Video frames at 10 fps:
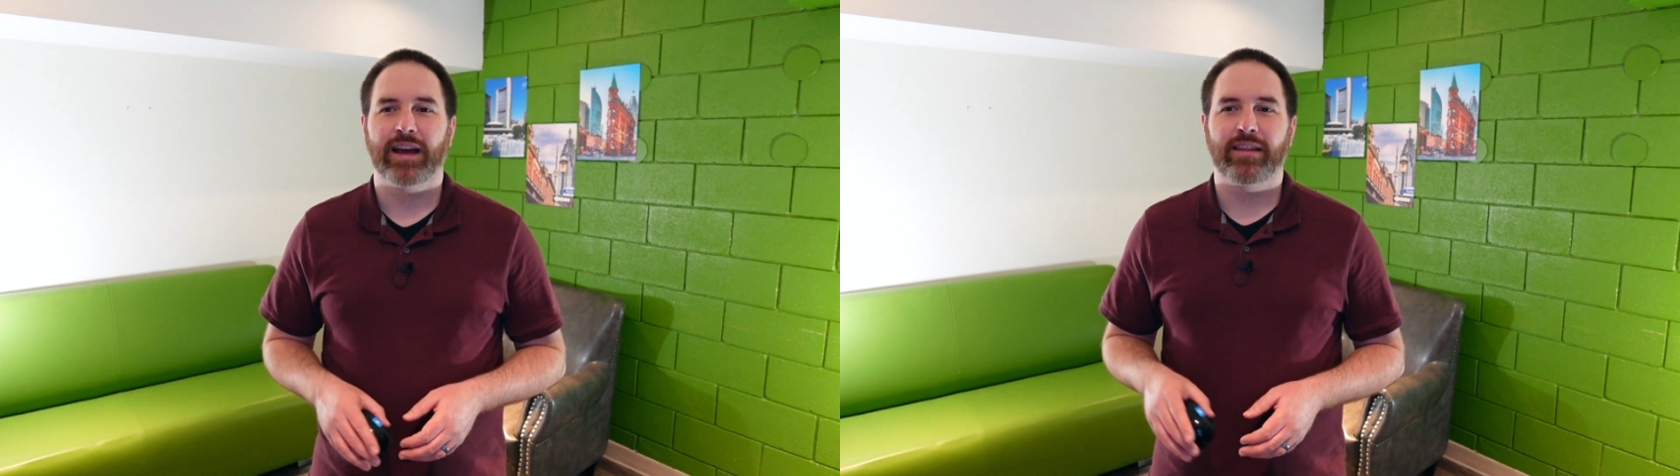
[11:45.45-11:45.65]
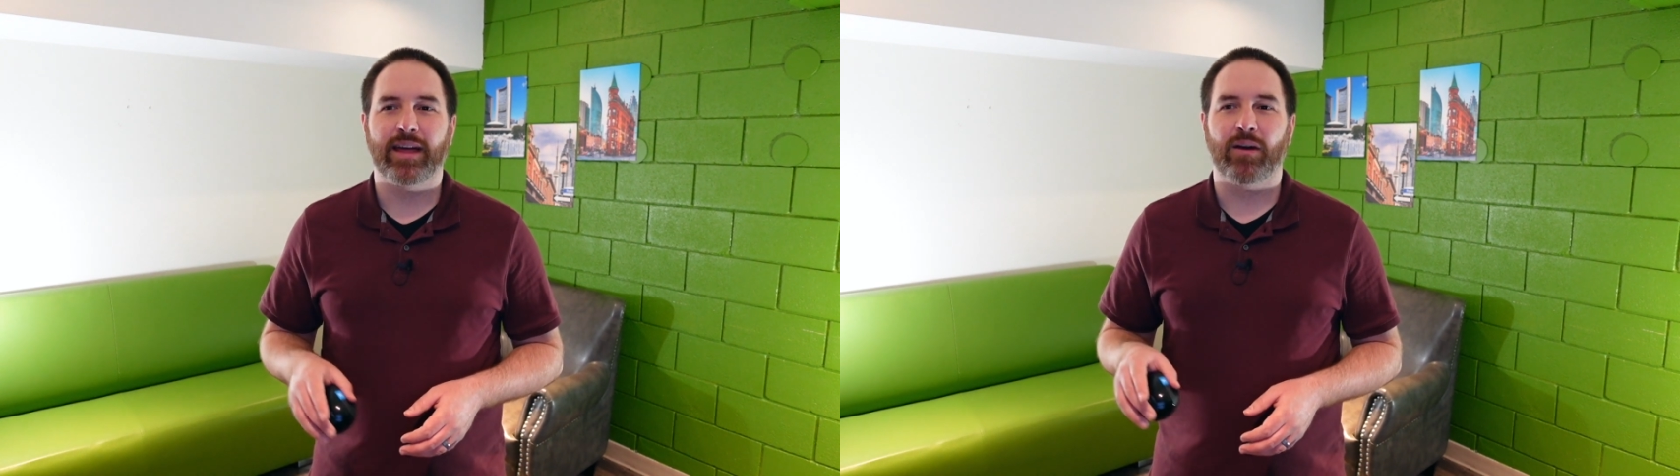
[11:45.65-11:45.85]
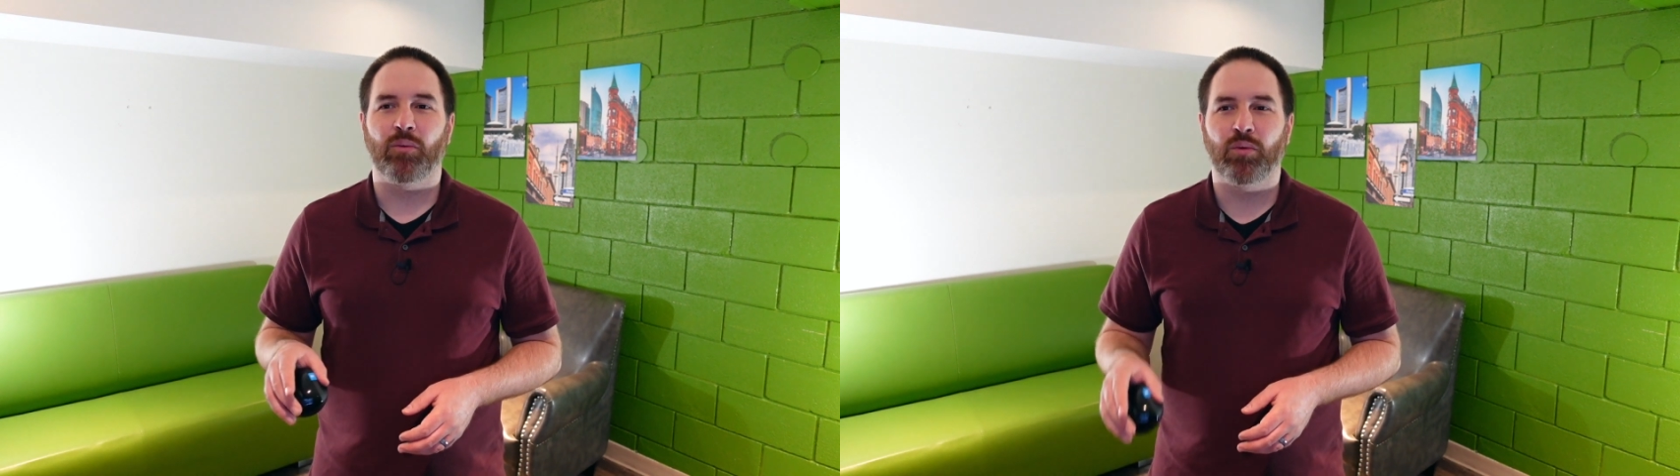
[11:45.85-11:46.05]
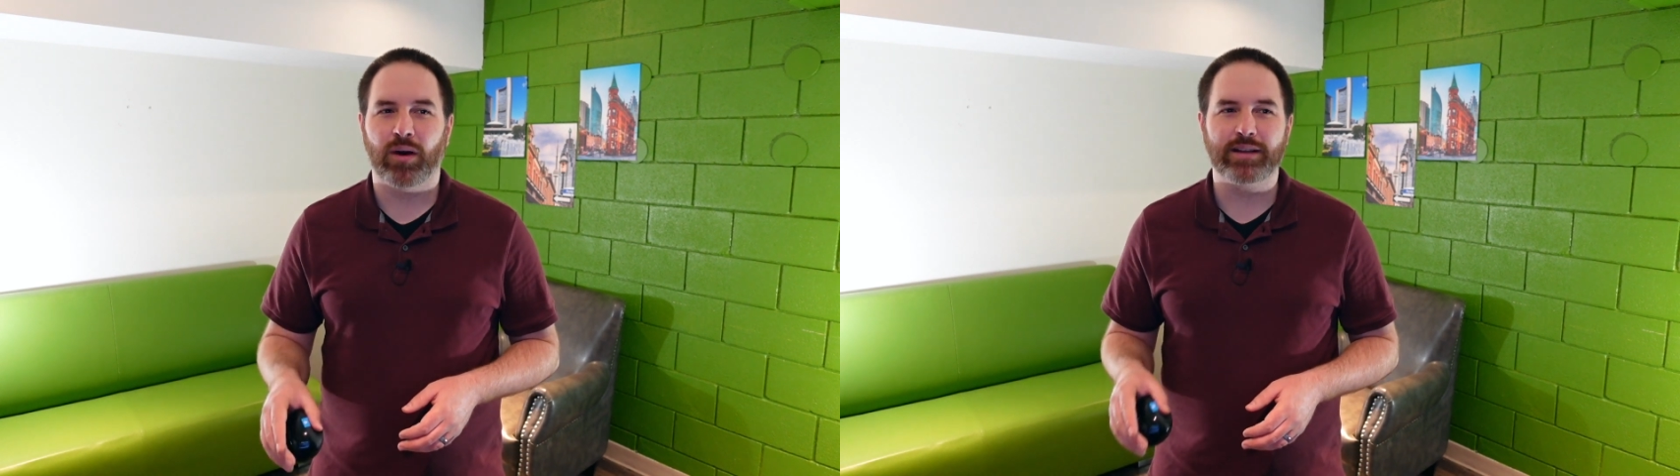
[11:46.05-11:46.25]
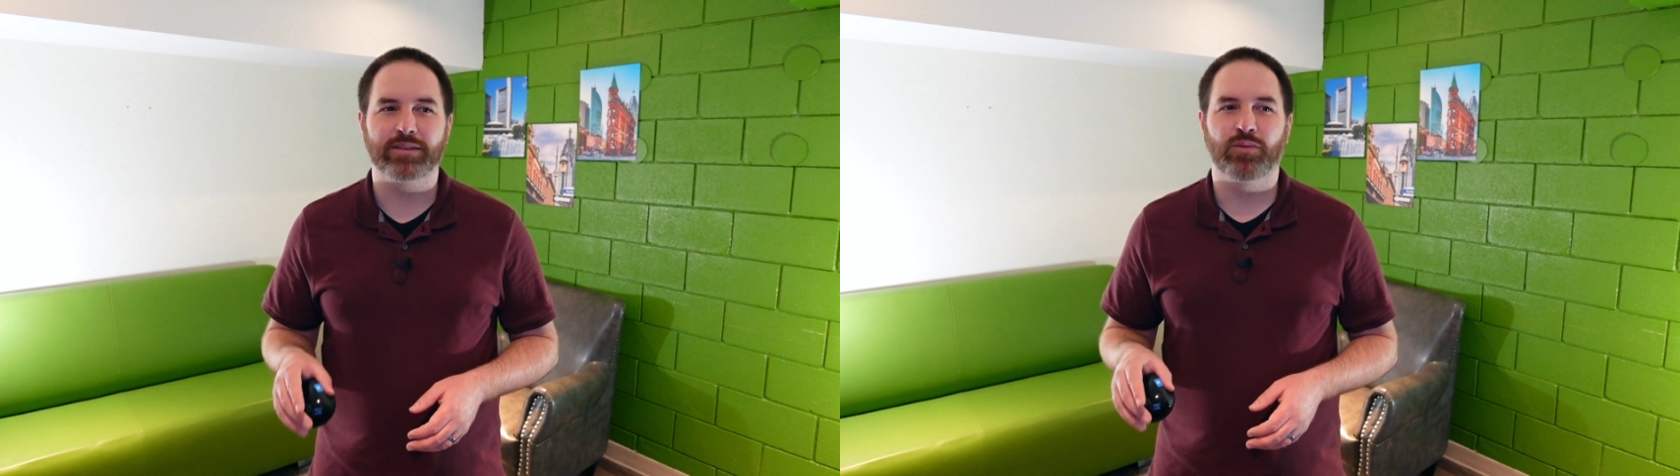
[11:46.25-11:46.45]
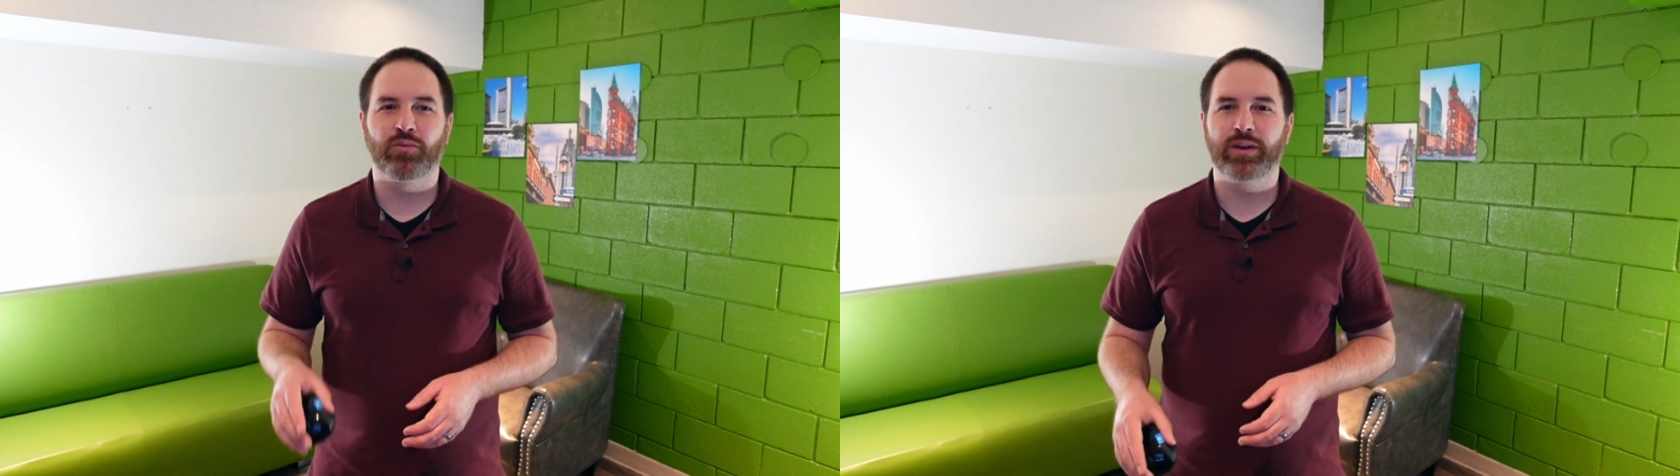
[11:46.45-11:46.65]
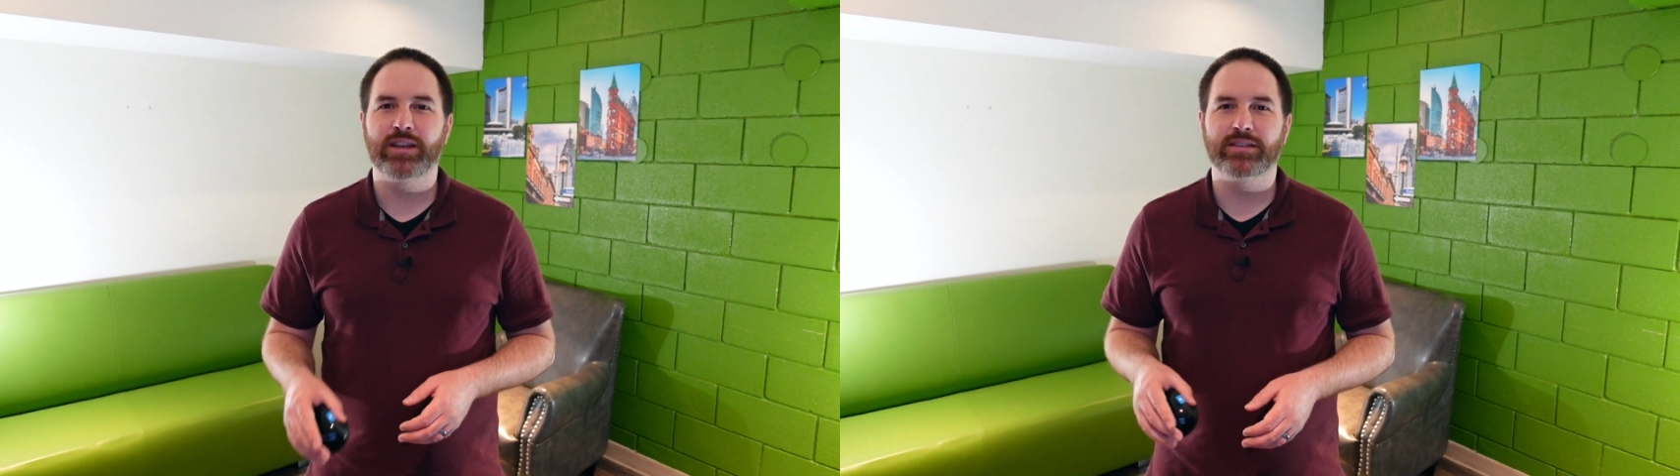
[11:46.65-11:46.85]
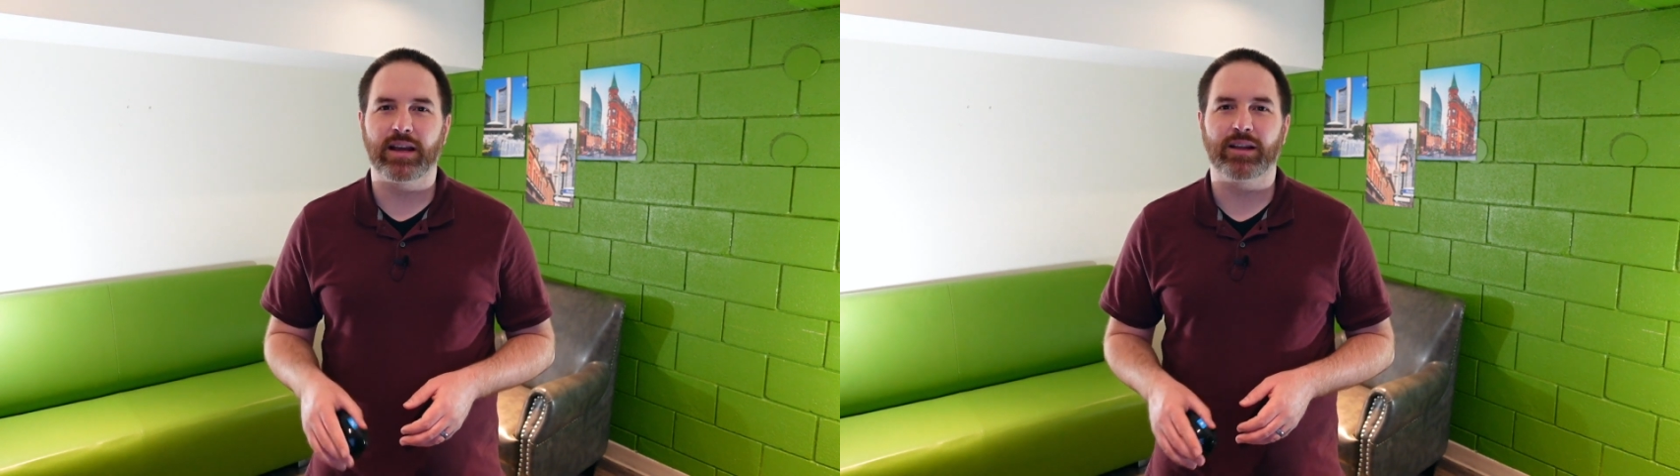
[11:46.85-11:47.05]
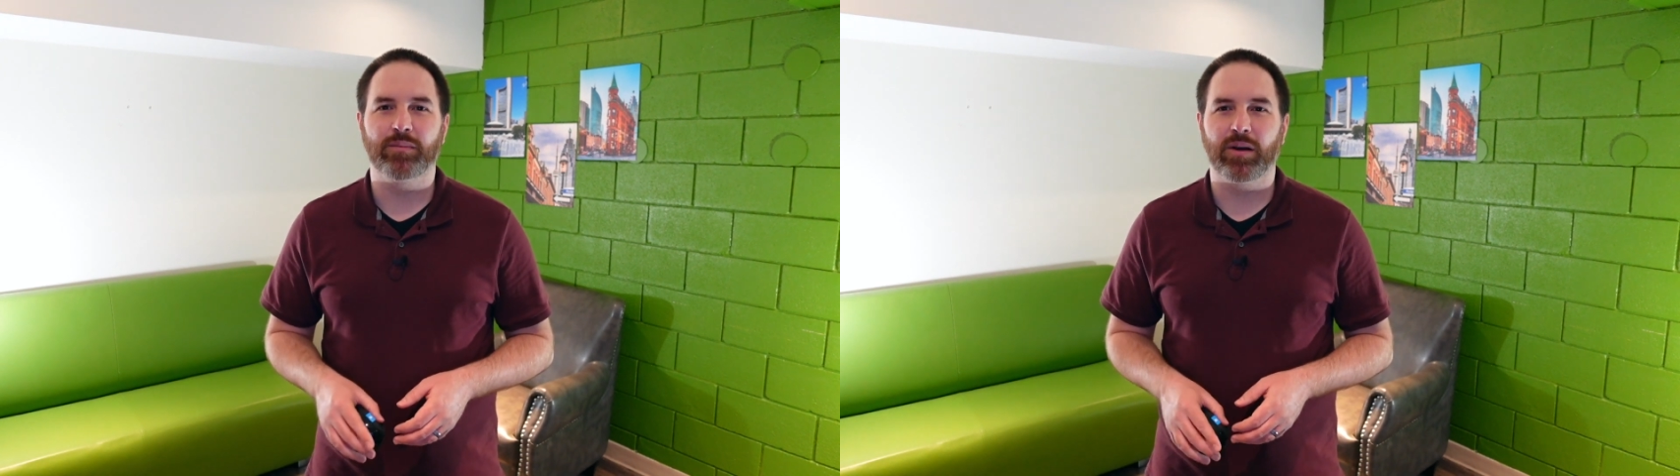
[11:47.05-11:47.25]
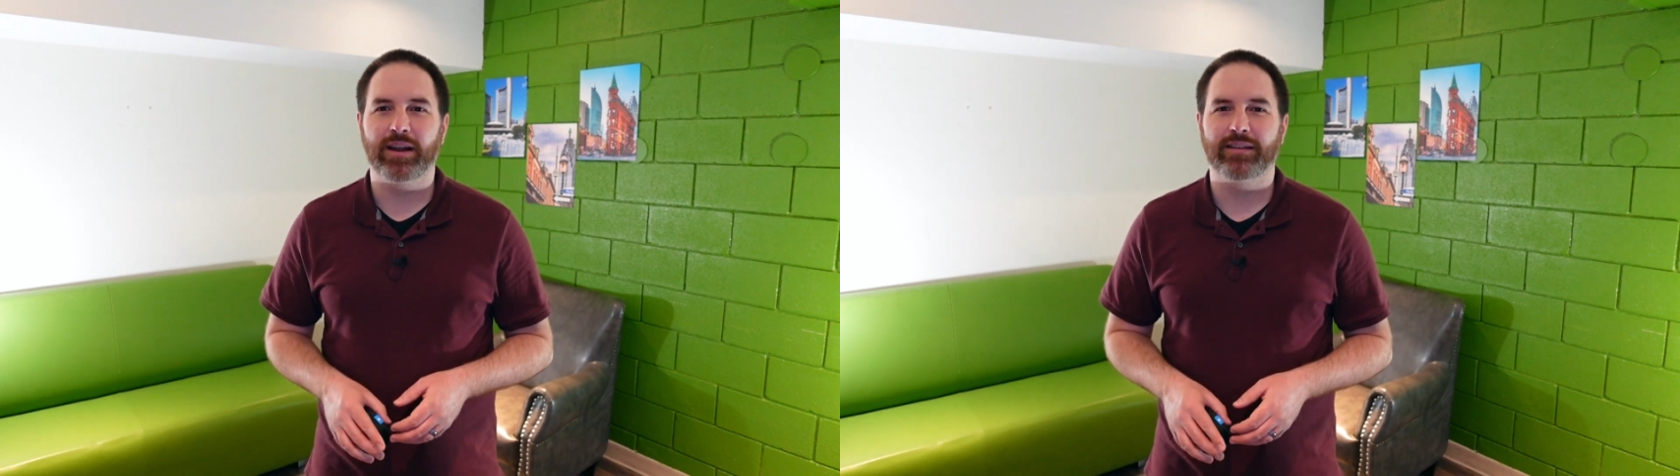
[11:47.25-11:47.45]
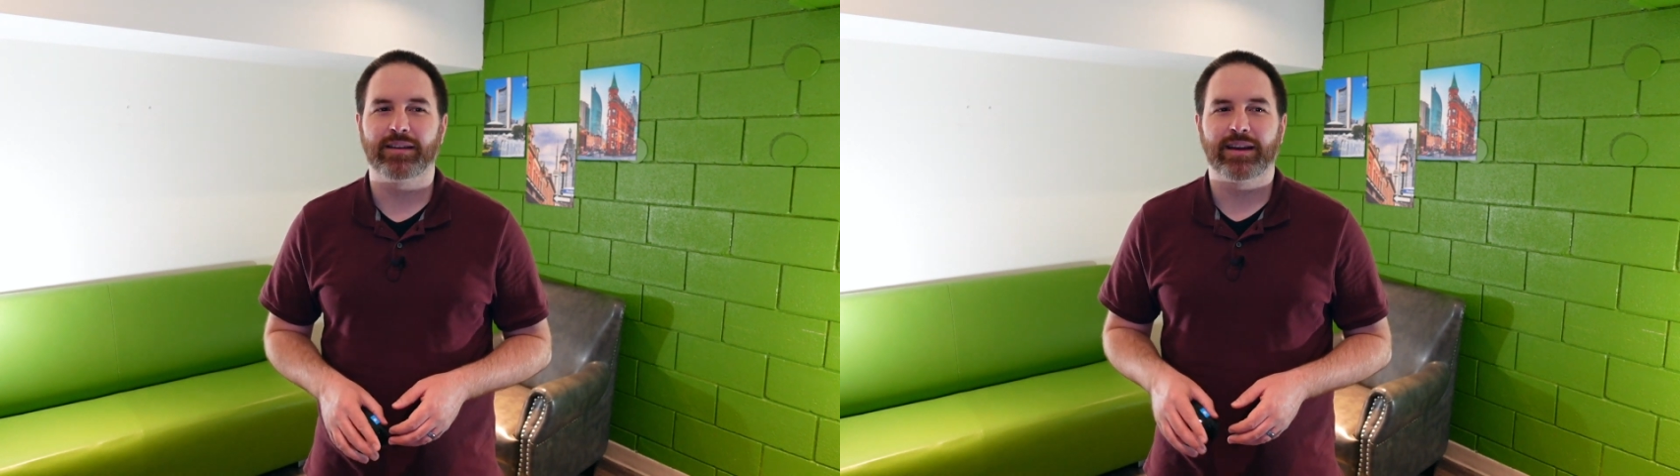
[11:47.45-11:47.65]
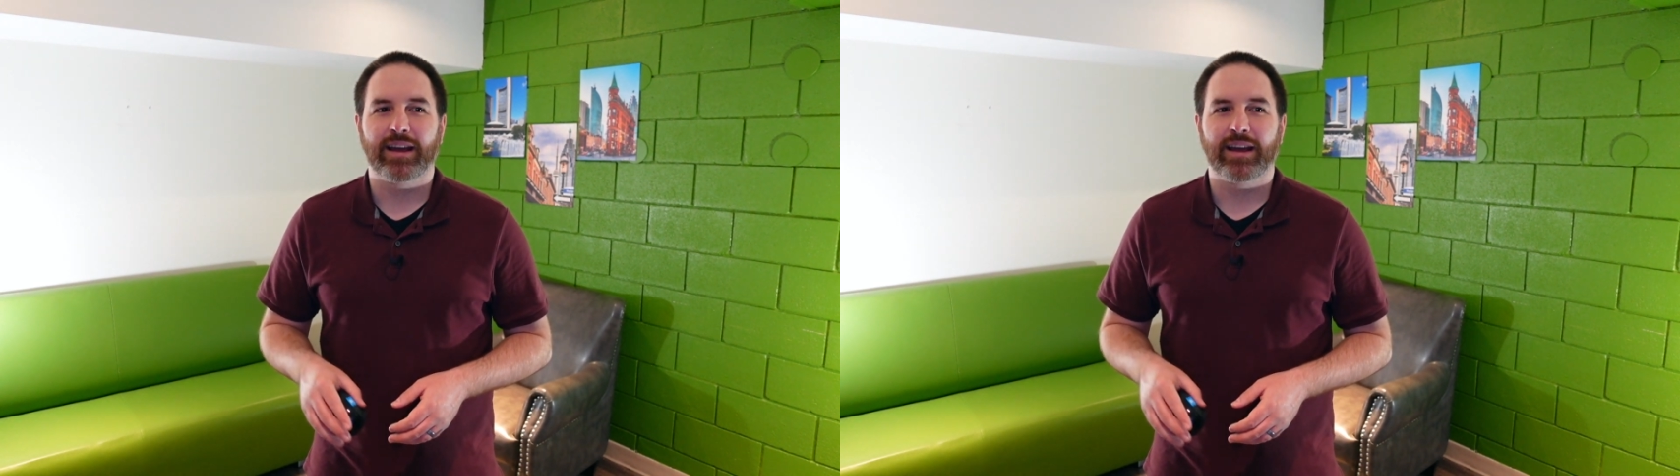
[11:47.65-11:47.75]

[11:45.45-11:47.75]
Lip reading: that what we celebrate